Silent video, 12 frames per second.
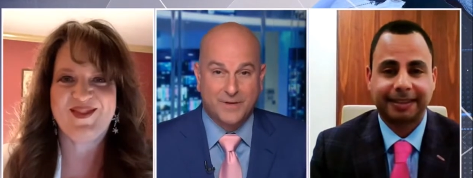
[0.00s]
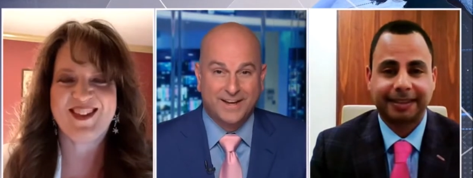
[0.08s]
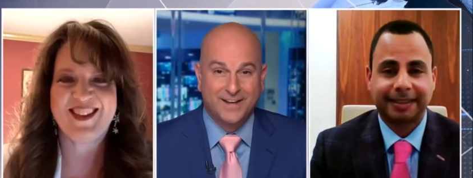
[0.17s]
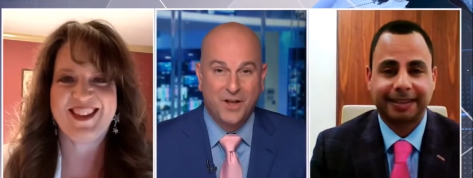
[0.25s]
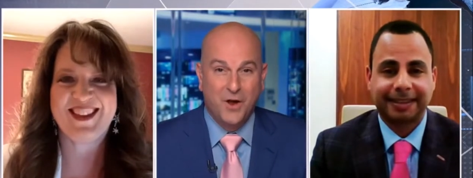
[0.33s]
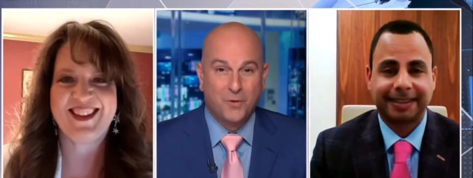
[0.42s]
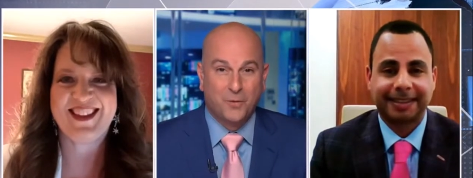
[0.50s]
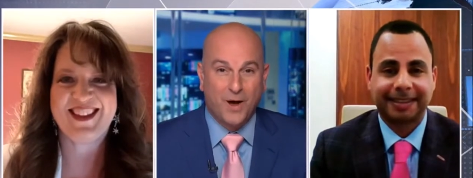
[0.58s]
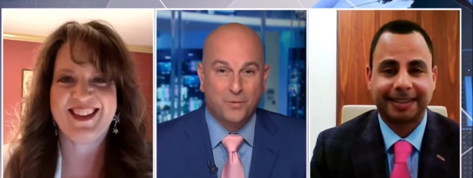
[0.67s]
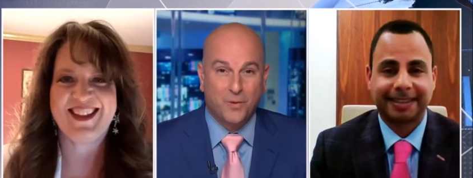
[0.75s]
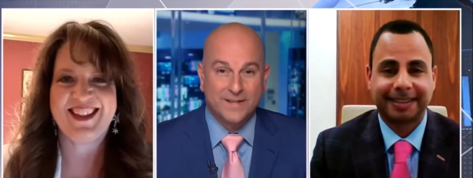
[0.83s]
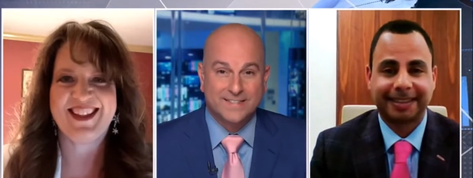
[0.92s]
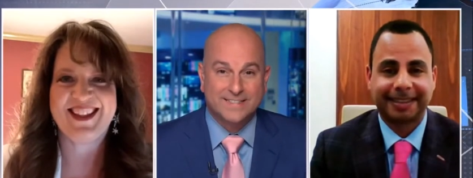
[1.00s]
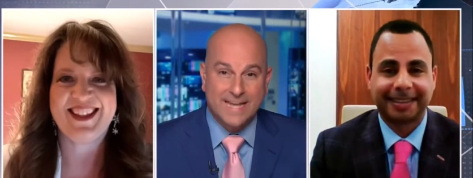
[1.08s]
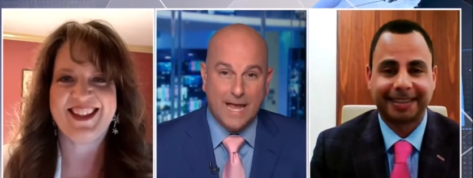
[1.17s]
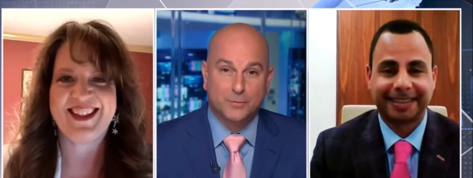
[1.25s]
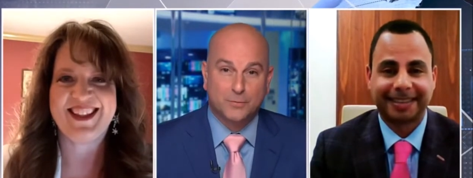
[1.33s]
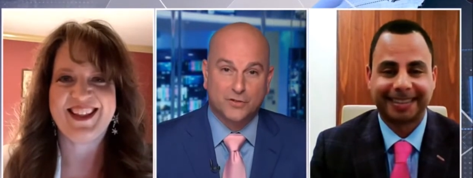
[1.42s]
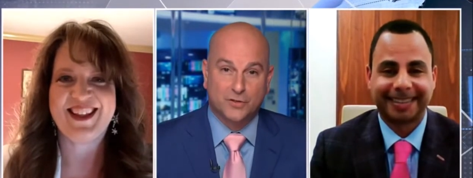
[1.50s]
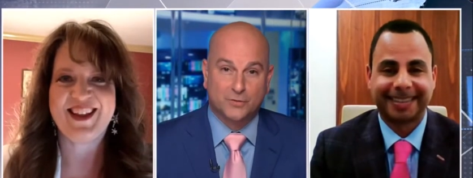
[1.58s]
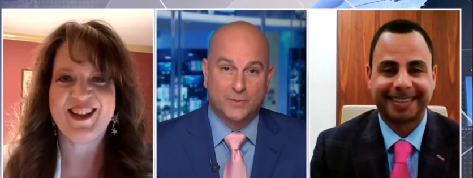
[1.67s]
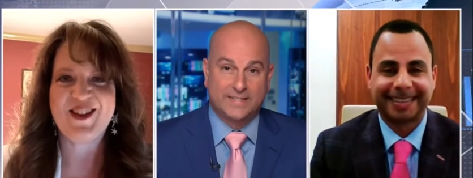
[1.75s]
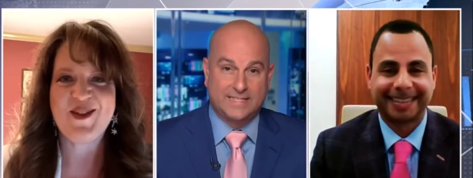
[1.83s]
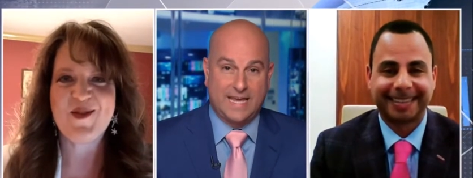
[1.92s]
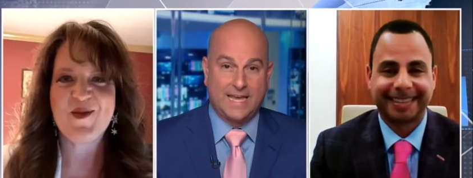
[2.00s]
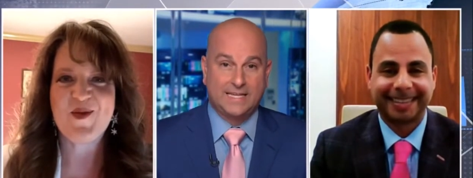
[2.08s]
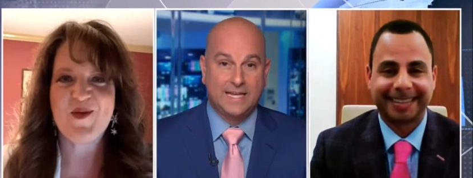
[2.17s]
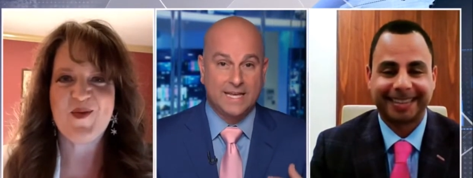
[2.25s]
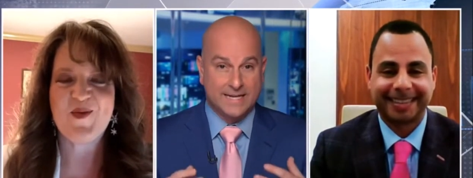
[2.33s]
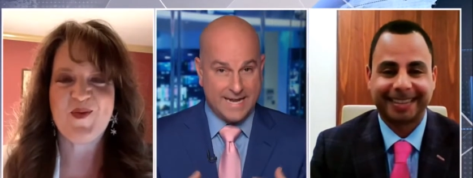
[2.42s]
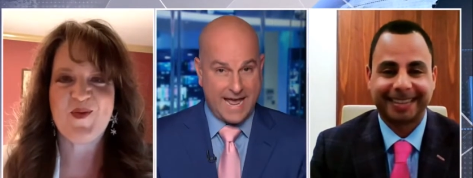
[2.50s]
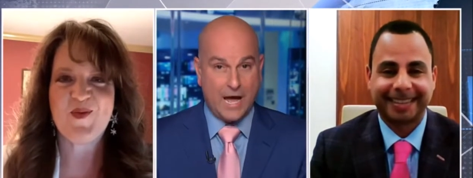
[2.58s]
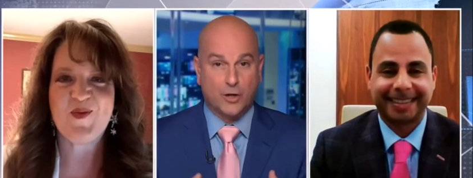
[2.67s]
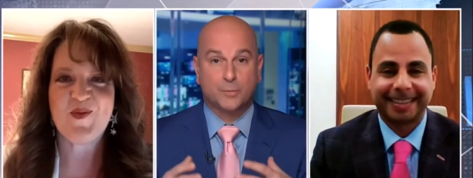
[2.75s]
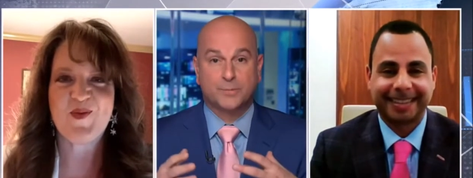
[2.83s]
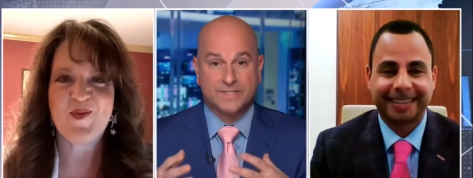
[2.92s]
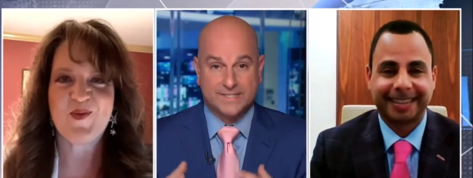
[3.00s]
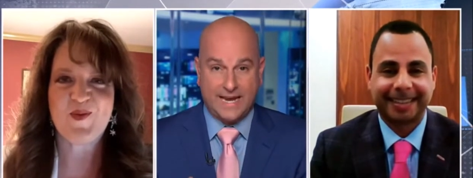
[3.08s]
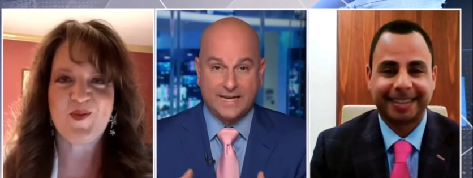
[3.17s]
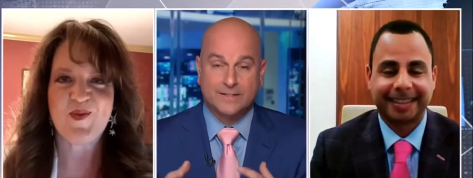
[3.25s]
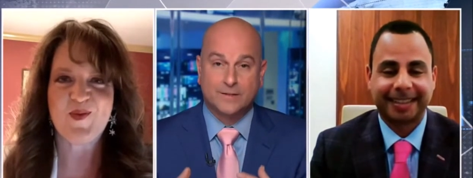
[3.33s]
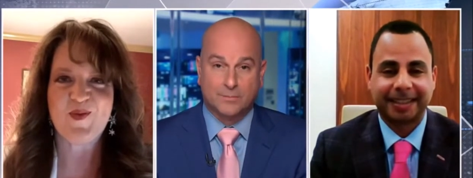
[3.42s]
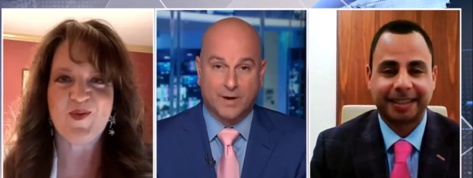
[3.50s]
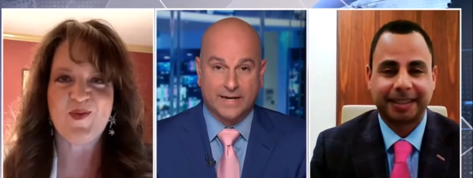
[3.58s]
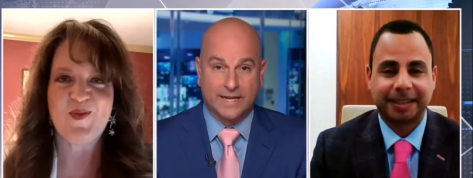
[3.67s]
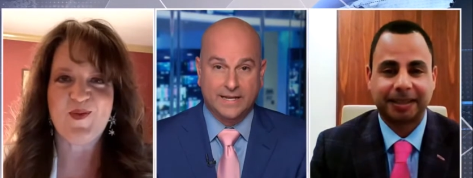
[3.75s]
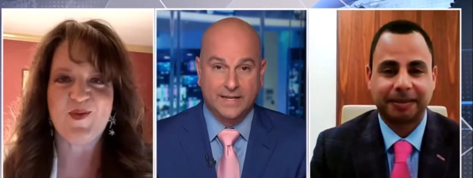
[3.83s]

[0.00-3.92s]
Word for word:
Speaker 1: But what what steps should we take now to protect the money